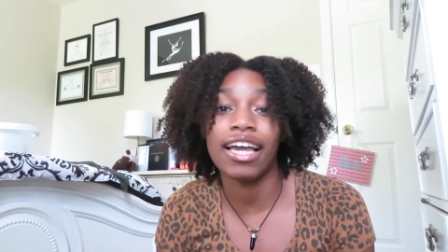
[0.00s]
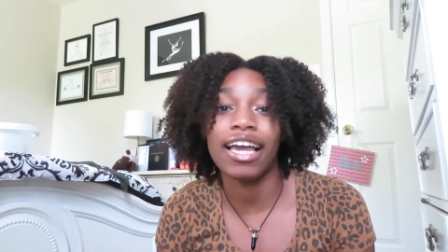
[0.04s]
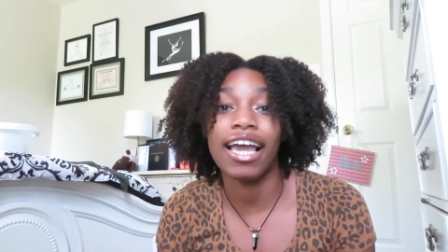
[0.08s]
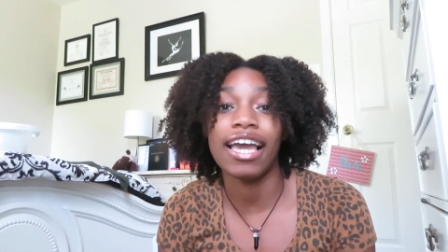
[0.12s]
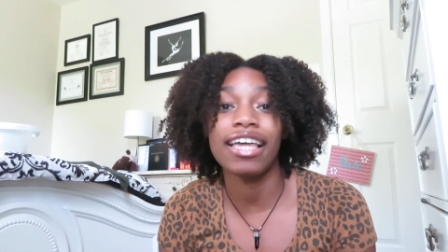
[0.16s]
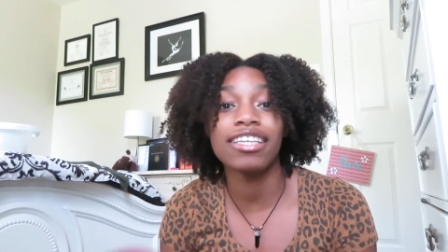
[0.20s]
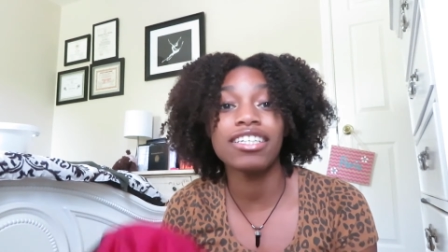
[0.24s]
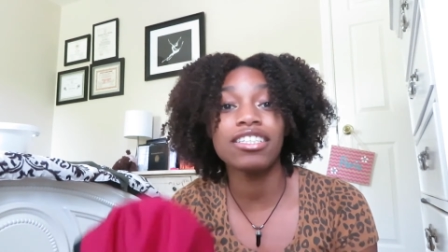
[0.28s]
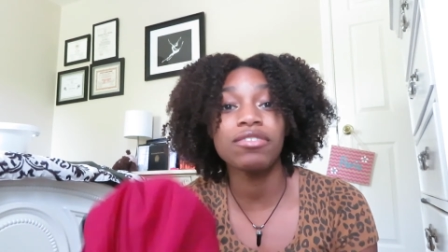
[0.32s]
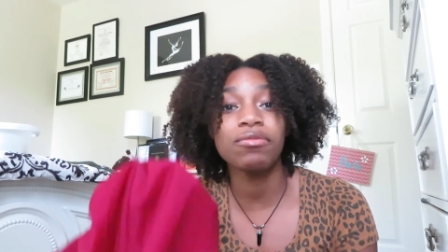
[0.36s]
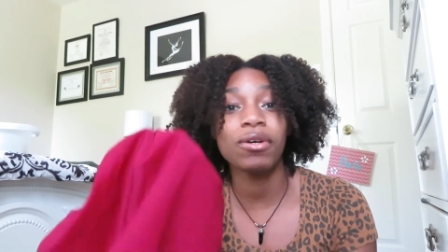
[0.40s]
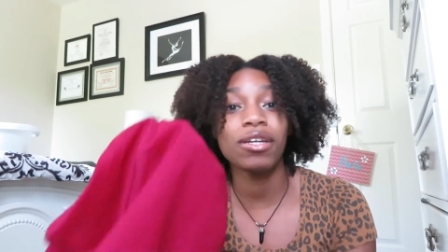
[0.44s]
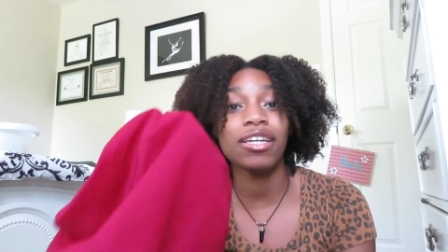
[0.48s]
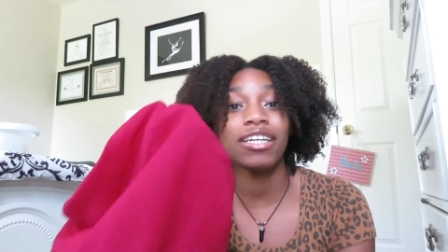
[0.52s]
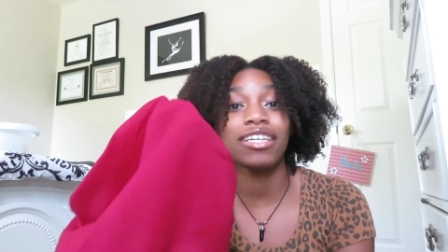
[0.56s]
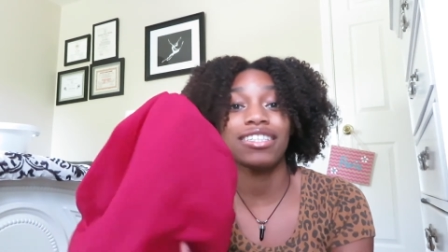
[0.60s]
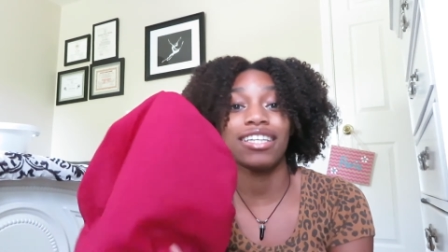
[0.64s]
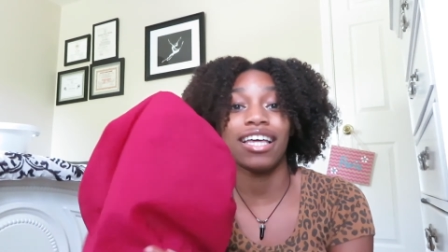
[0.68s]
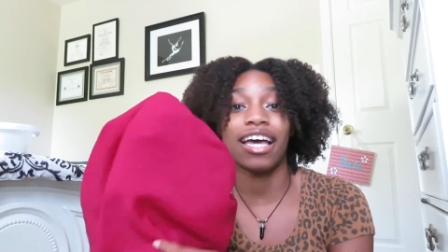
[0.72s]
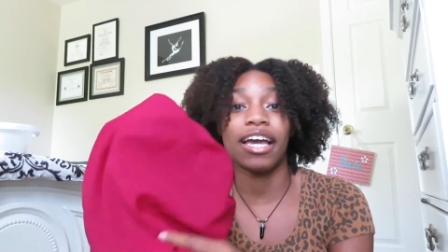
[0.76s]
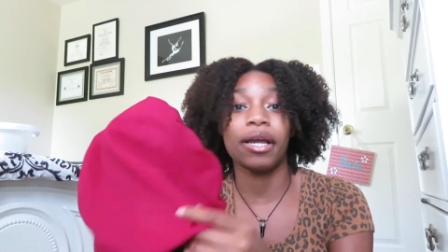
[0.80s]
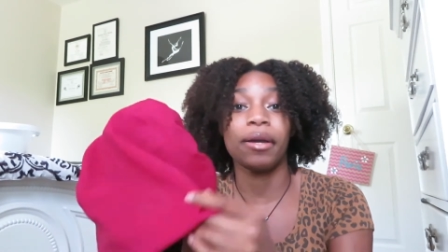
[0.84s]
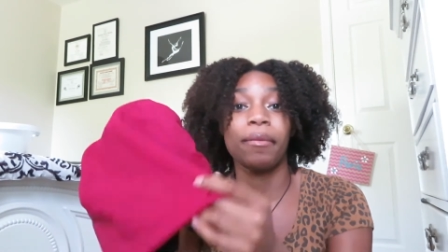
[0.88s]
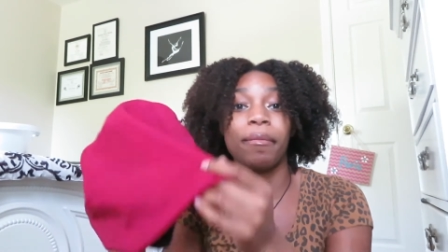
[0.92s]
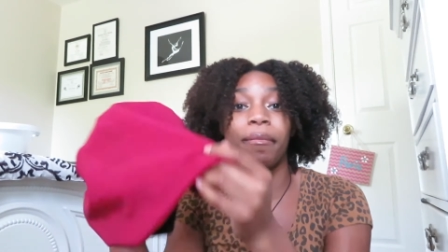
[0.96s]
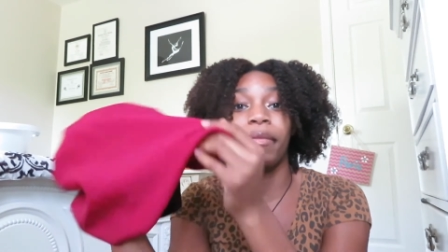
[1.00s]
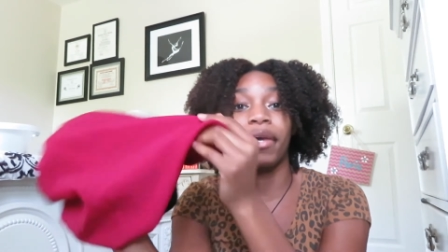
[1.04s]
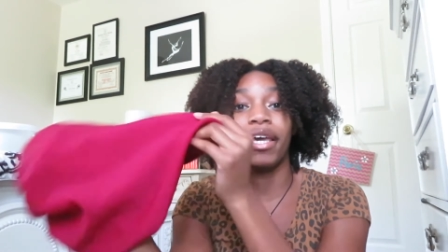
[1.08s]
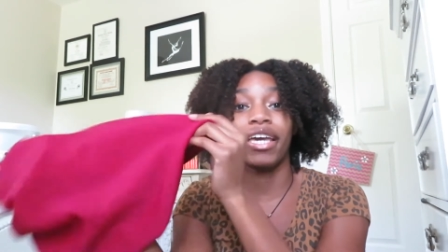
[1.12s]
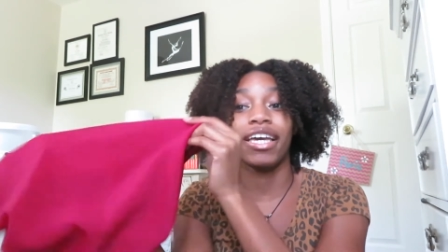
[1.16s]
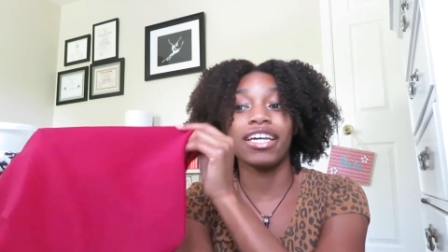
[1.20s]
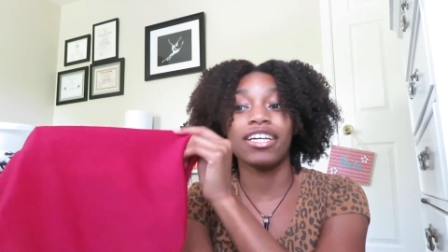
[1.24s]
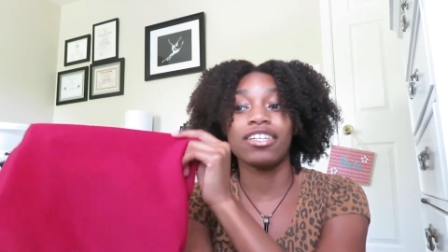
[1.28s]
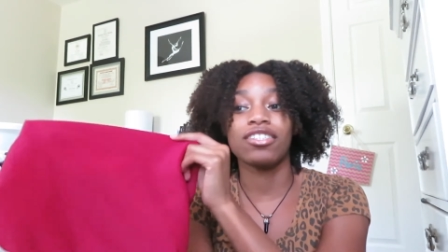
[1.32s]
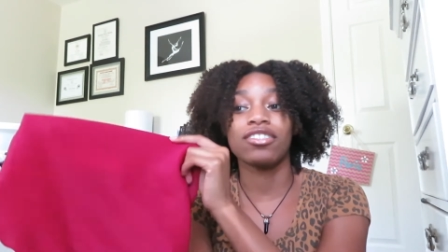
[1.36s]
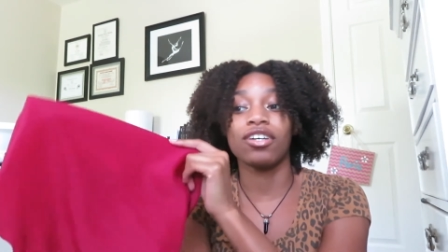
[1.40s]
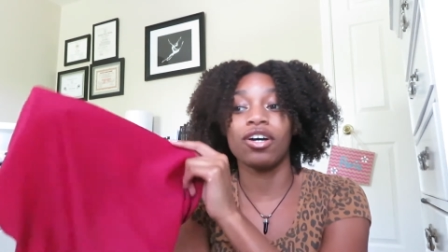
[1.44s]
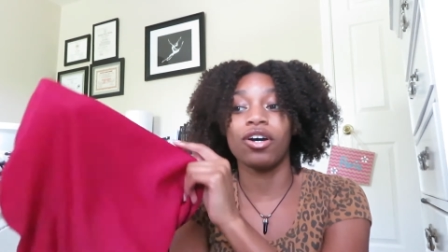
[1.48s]
And this one is like
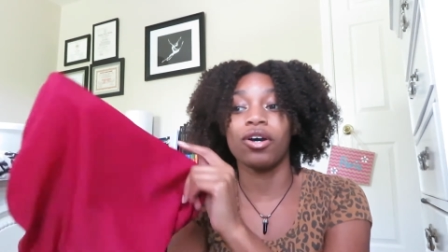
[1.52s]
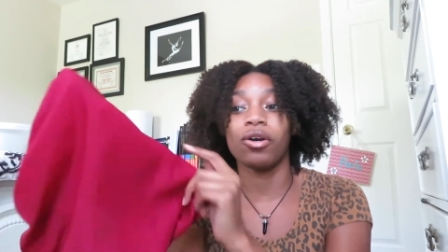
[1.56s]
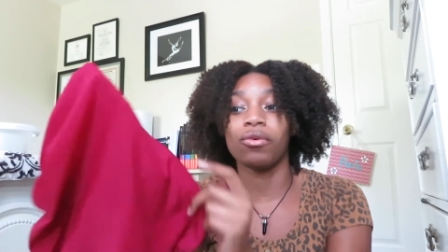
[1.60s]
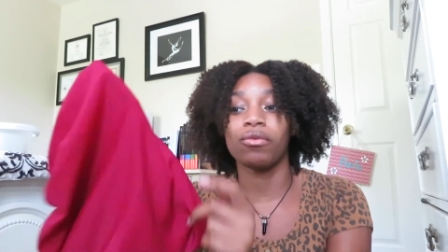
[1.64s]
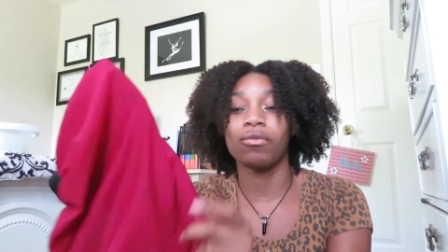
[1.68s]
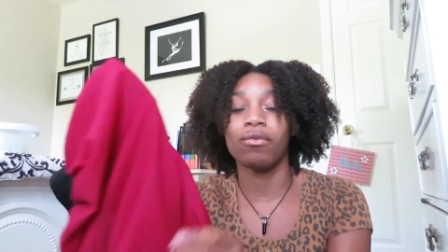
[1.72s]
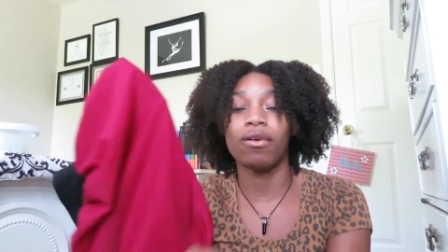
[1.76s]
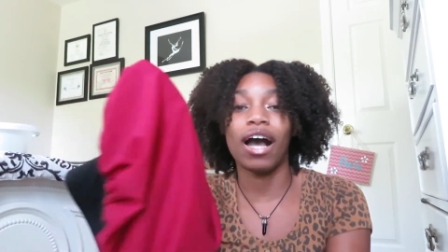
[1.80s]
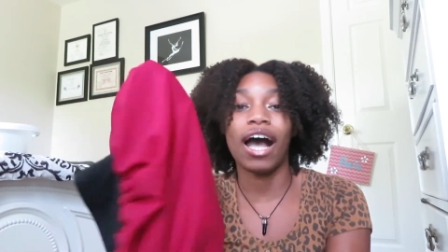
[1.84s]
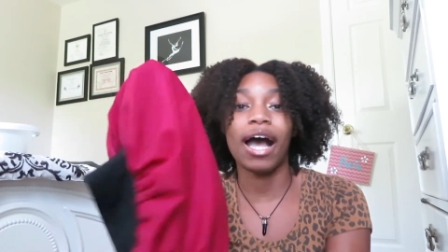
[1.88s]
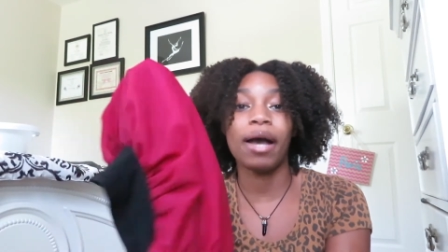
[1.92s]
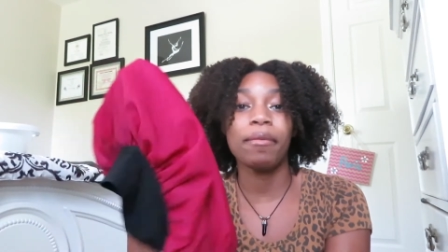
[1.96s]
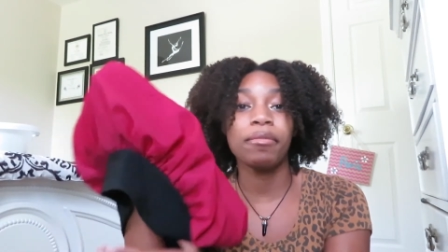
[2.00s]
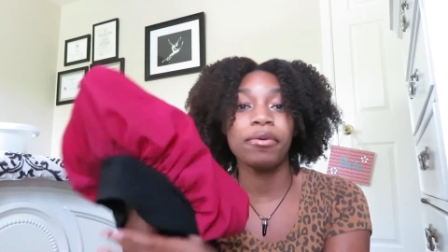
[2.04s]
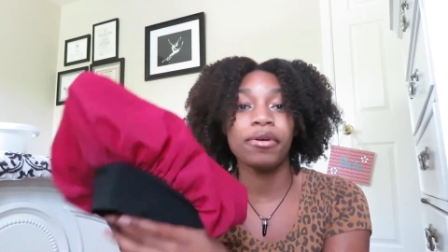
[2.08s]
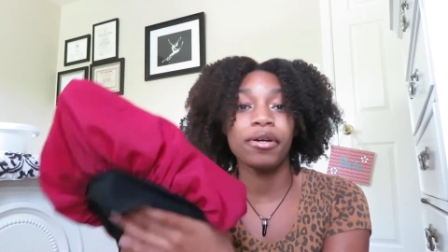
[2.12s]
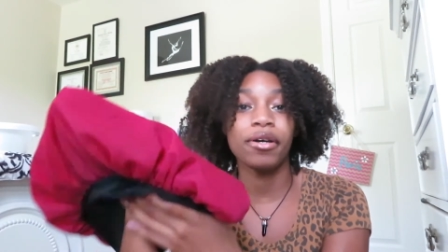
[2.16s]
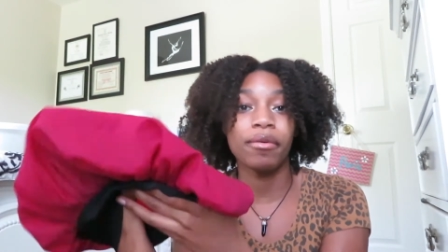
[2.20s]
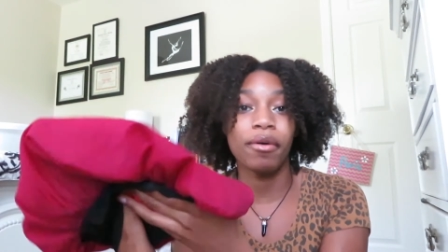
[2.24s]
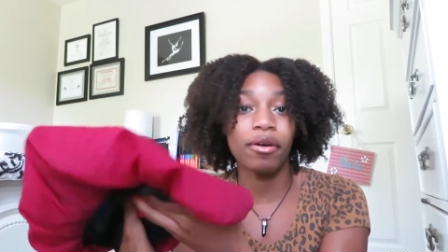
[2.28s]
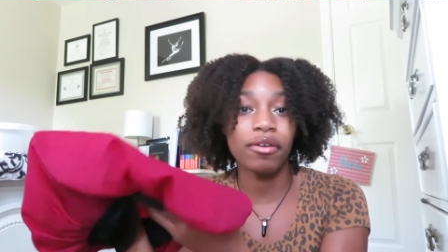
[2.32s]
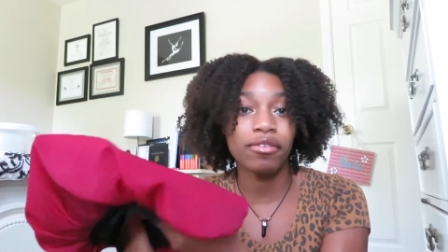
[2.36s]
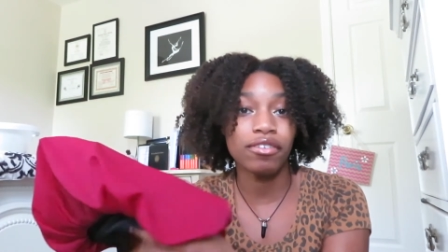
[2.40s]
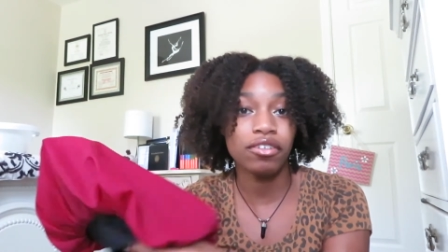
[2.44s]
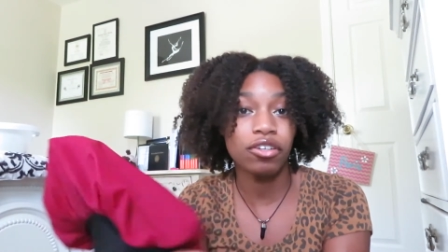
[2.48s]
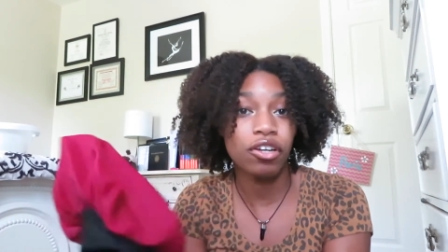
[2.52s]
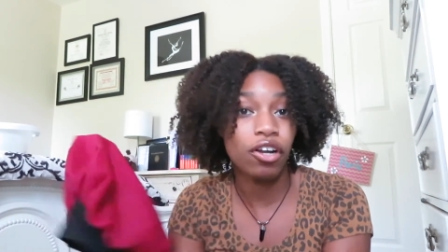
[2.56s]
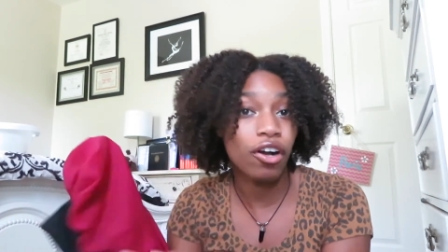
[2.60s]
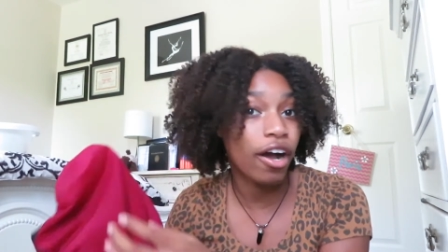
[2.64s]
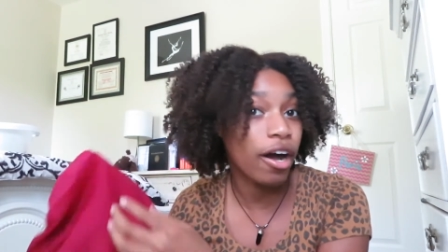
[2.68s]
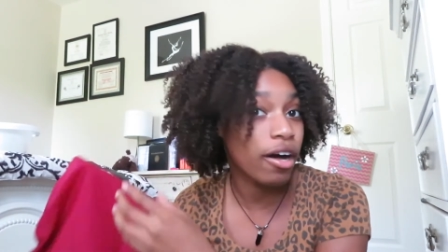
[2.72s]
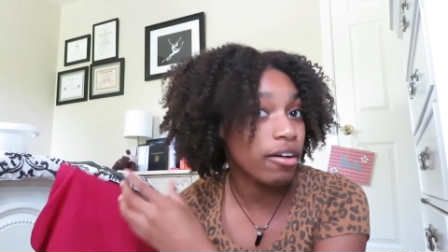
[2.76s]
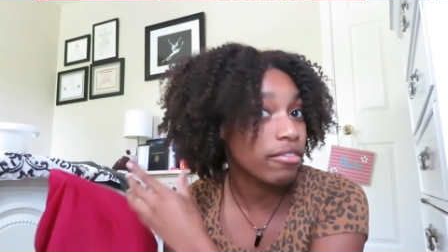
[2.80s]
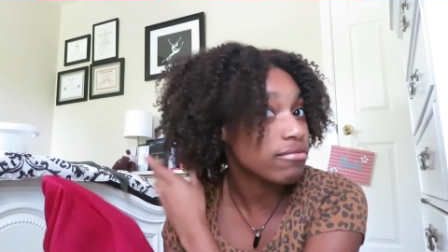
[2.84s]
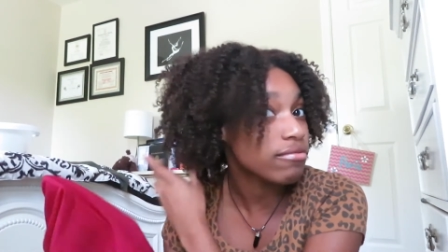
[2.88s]
big, so I put, you know how